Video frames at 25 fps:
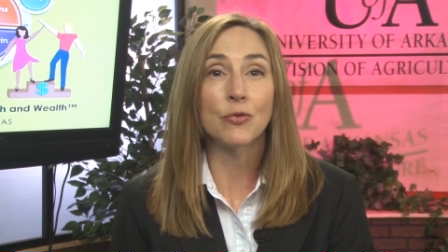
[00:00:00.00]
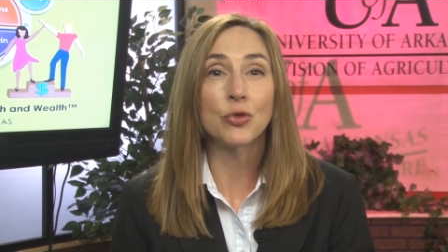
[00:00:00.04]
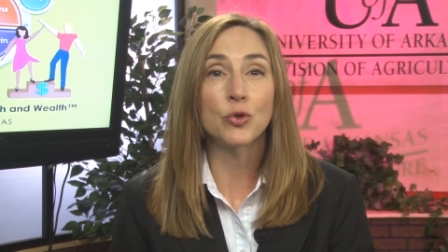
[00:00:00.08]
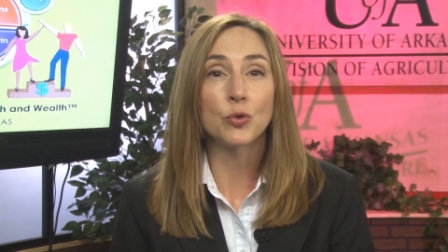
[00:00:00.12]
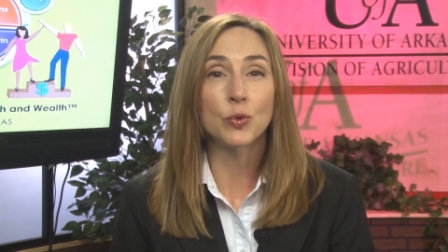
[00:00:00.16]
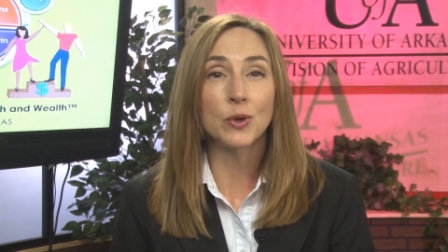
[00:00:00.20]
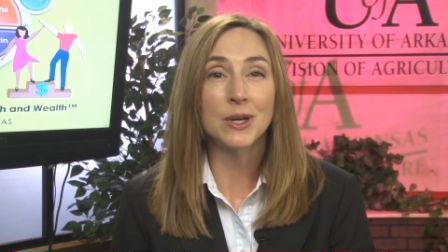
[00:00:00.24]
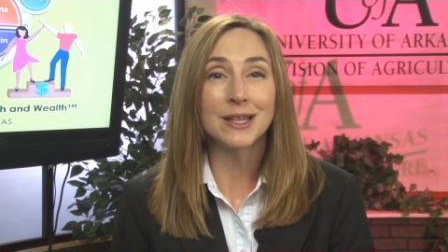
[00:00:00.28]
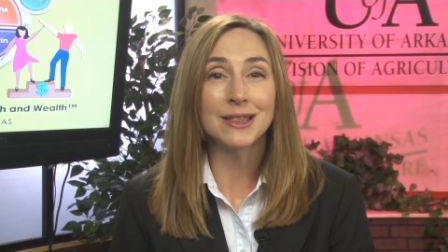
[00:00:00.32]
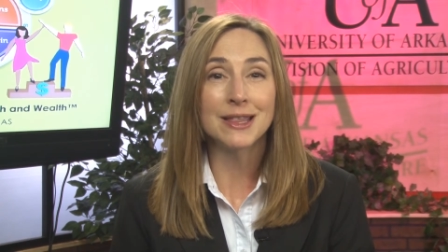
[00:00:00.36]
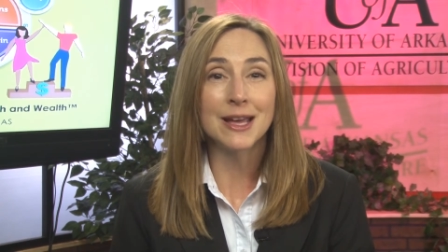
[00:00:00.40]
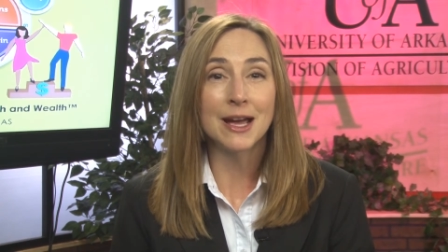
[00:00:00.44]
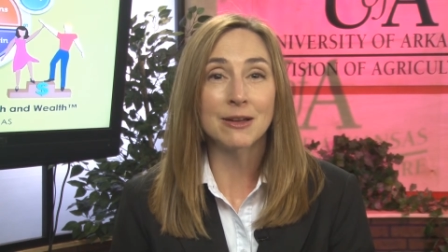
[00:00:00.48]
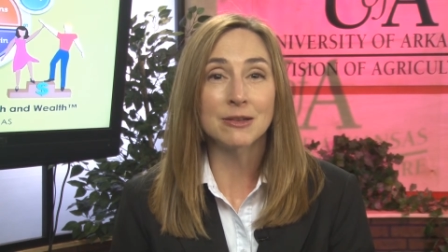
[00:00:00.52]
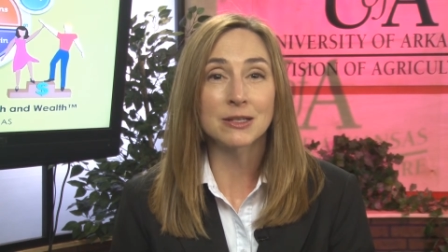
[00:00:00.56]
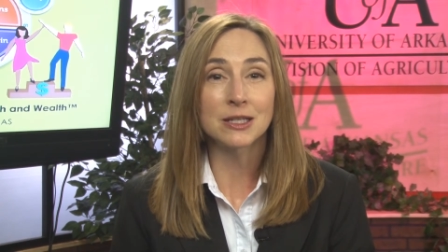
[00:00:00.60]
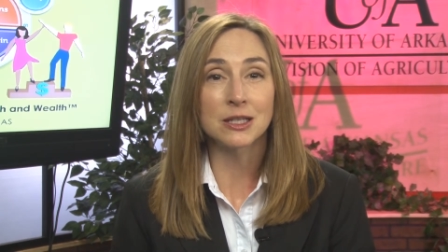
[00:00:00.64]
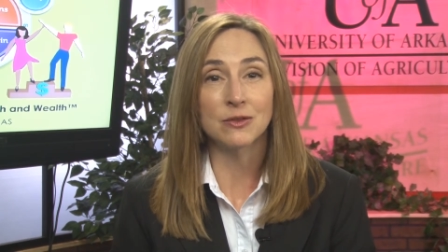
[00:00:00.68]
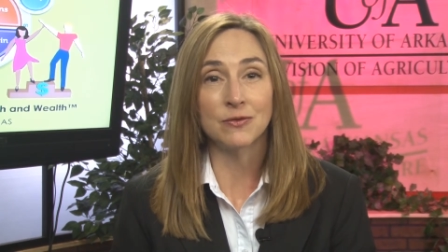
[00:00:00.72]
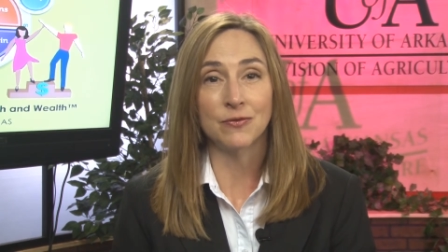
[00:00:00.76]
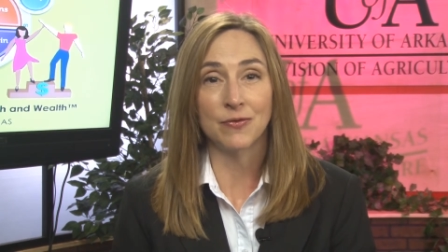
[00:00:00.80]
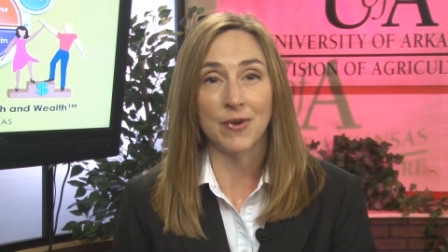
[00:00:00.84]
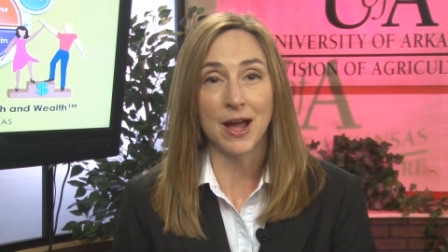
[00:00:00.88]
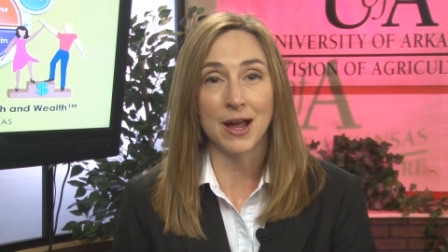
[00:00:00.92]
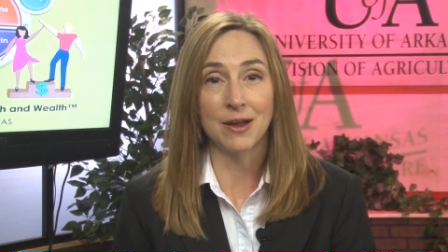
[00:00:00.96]
three
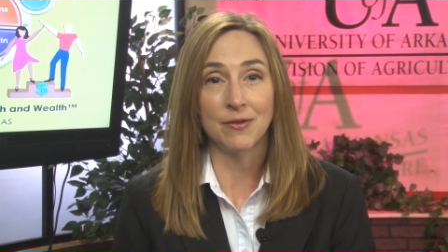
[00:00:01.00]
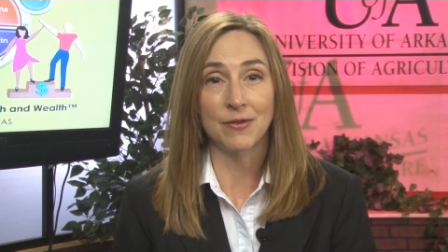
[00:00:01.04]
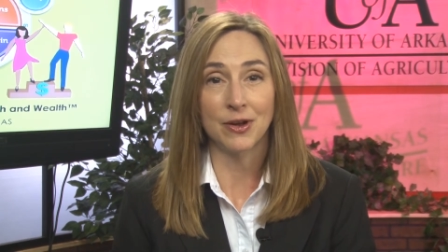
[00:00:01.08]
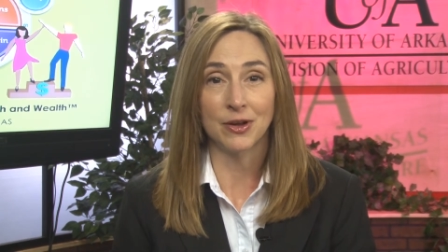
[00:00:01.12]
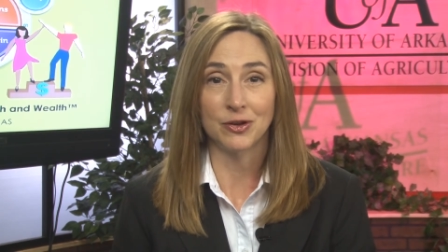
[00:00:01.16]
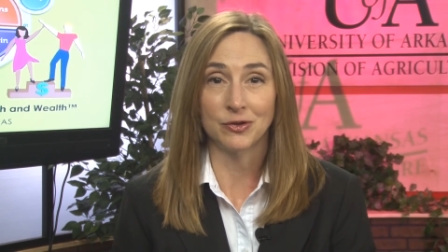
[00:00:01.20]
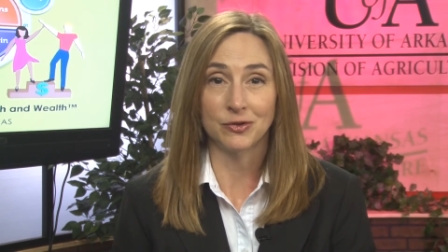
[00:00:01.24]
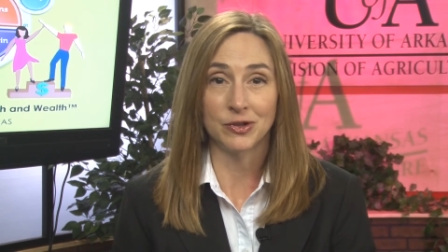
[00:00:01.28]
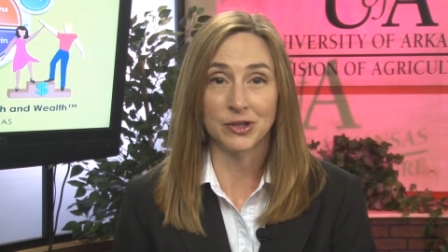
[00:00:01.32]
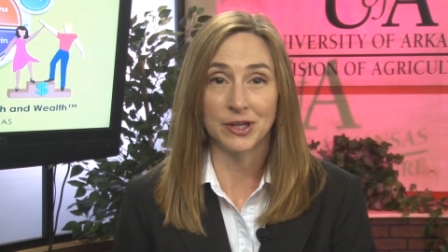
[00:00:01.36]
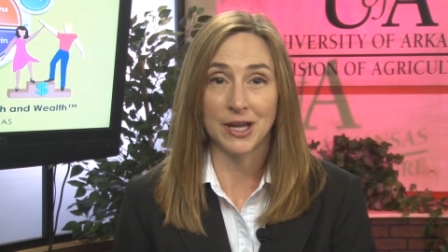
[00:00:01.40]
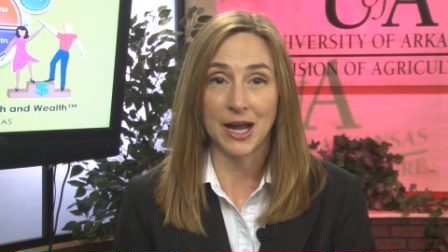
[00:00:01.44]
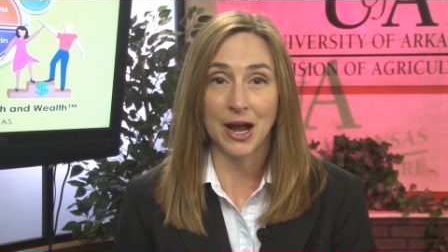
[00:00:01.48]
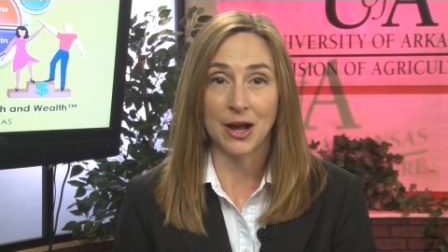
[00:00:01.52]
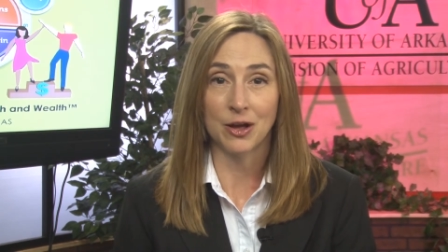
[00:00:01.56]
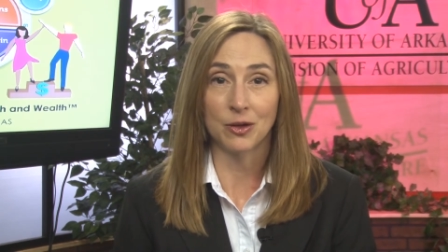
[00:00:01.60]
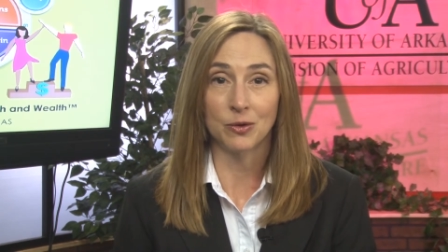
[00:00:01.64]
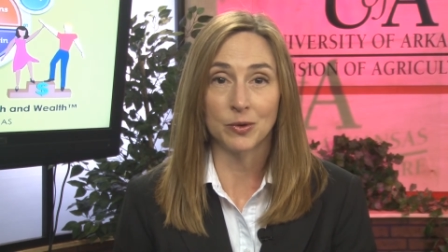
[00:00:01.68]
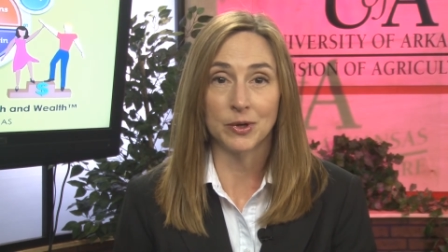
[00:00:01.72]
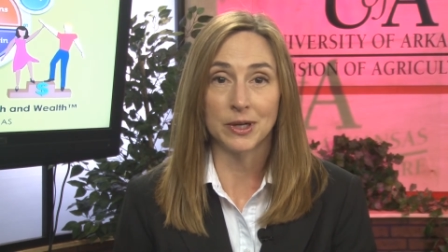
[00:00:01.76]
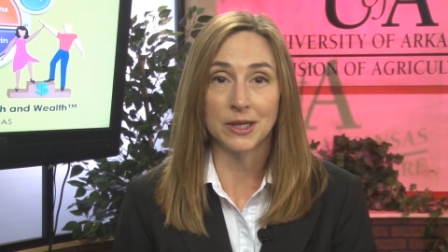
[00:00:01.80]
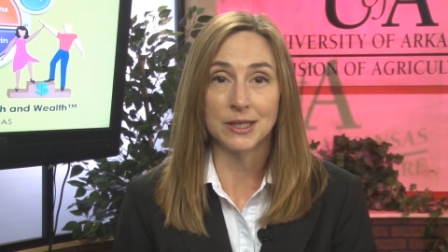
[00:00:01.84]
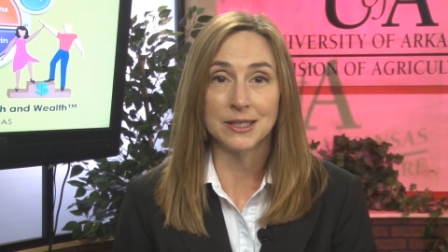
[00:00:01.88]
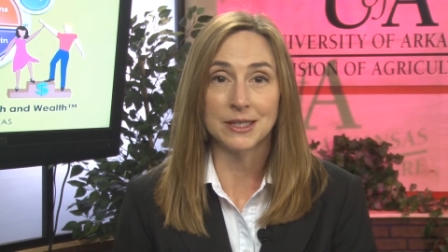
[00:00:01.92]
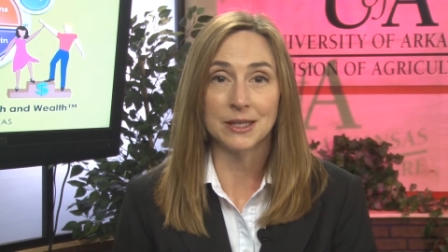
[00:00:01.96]
thousand five hundred
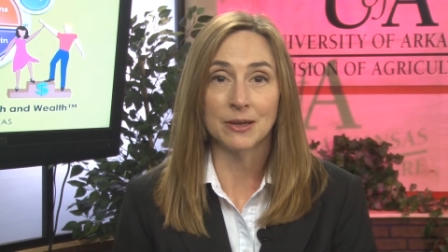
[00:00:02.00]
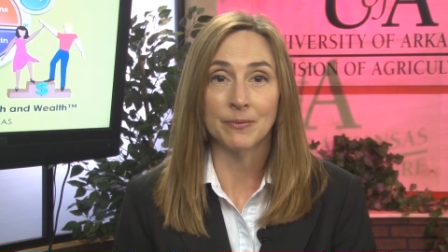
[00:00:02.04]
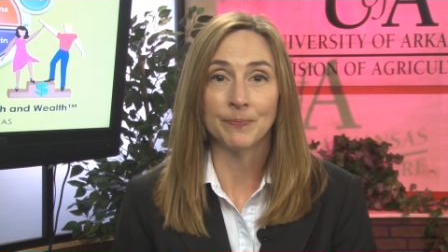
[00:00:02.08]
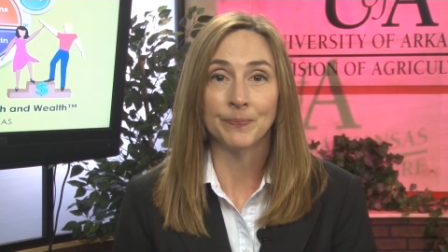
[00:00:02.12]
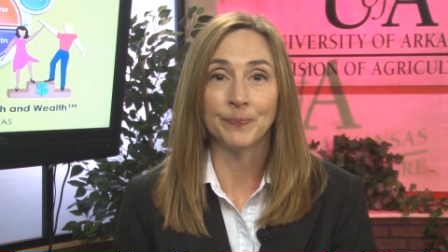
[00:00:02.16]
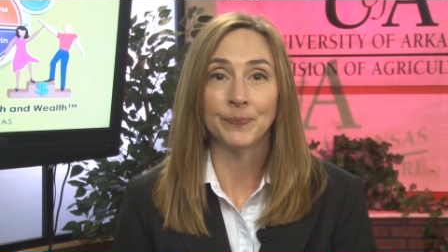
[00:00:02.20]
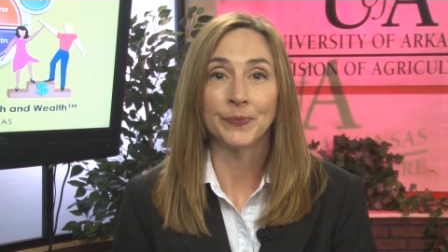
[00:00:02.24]
calories.